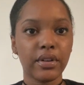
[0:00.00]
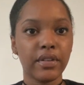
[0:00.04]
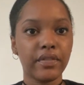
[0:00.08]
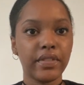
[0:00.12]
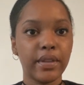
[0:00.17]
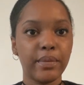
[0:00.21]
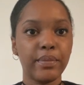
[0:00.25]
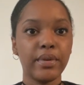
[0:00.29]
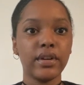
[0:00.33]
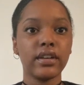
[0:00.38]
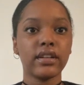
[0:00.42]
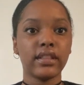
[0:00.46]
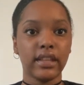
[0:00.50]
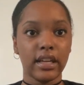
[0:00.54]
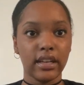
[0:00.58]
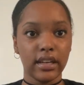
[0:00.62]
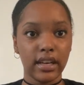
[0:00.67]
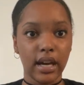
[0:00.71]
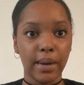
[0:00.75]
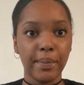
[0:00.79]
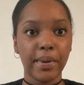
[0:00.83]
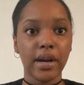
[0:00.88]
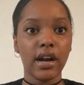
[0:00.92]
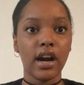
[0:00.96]
of the book that
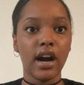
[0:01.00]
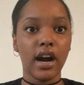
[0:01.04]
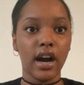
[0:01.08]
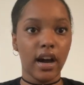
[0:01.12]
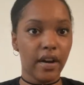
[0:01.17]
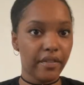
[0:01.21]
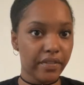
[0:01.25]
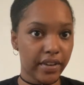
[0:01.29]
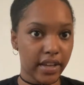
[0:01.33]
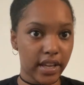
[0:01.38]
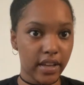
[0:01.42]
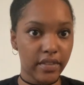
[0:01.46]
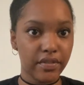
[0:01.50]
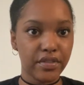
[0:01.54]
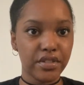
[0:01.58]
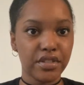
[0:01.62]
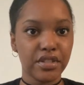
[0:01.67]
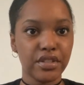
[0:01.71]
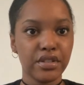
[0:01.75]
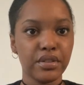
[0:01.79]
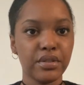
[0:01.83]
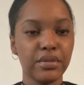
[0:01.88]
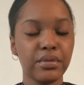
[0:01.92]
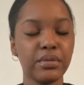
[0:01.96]
Nabokov
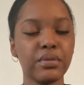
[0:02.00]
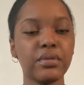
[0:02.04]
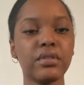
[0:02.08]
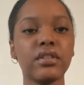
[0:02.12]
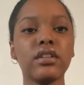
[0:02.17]
gives you.